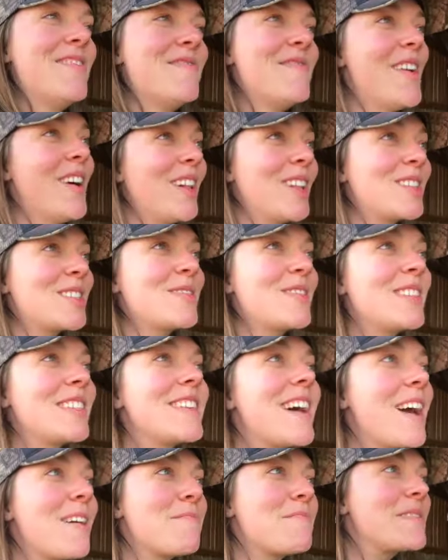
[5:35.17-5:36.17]
multiple
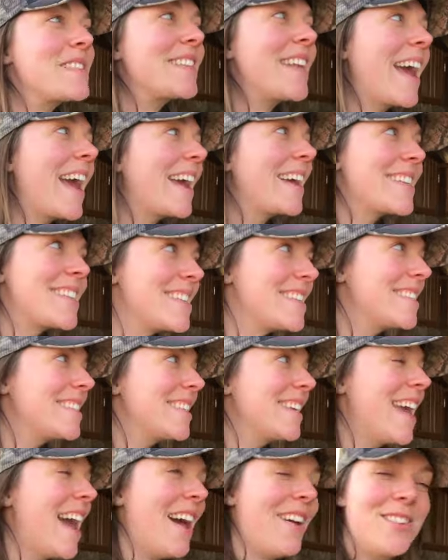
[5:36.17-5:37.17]
times a day to
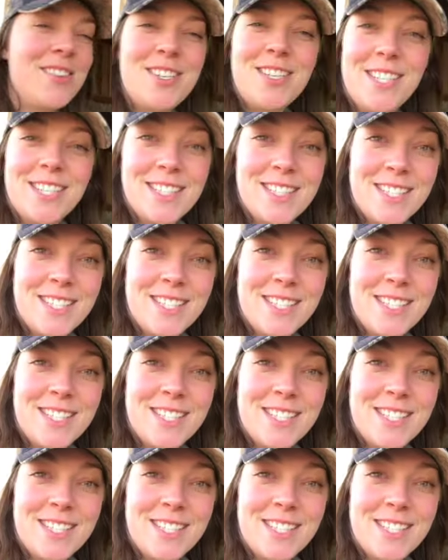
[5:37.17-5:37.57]
see how she's